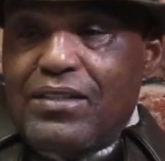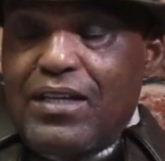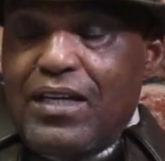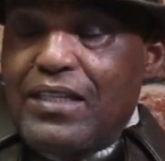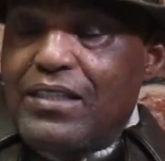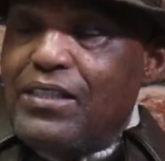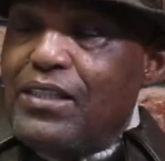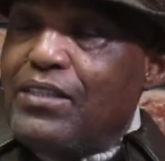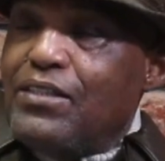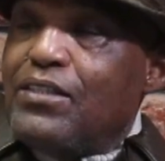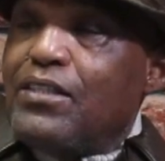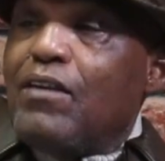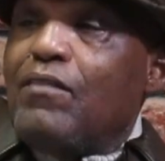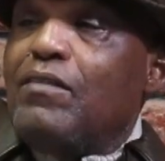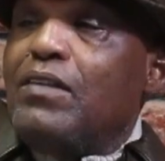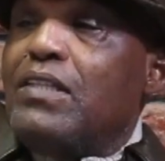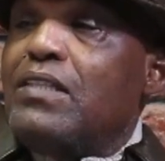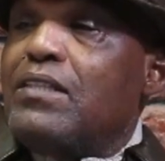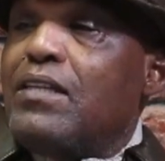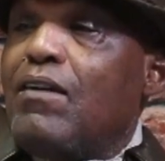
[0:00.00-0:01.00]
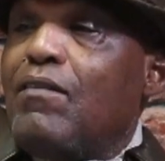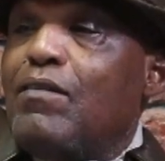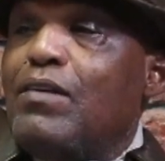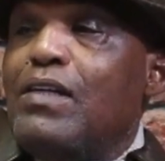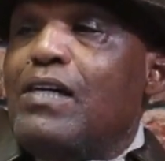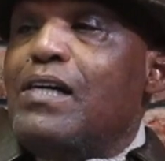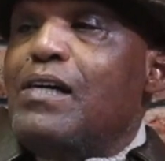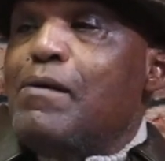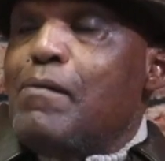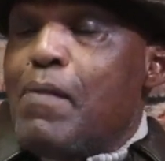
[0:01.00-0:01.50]
1977,
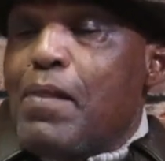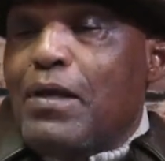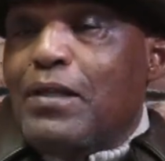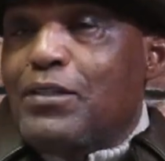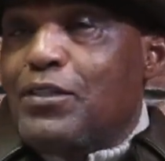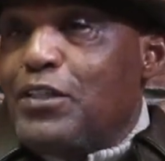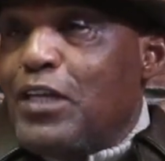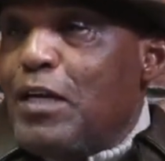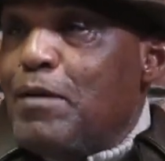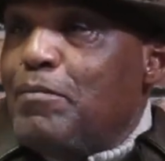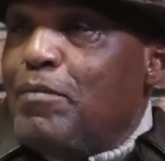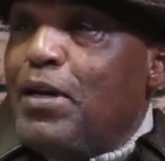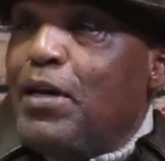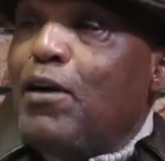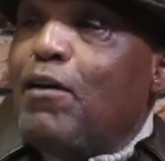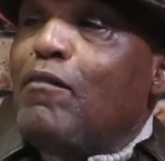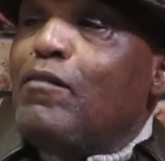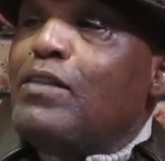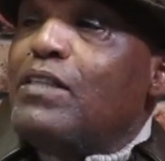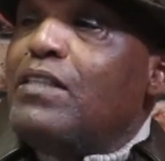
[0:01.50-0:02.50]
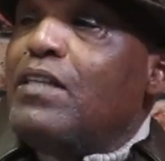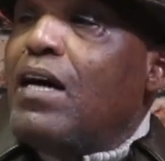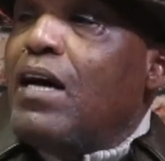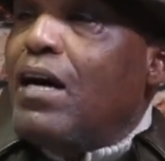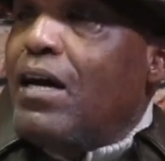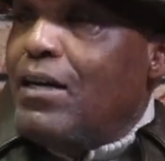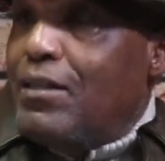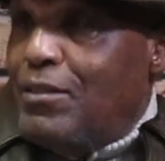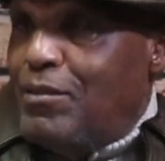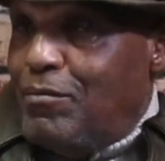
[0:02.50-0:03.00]
same day Elvis
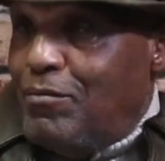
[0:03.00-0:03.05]
died,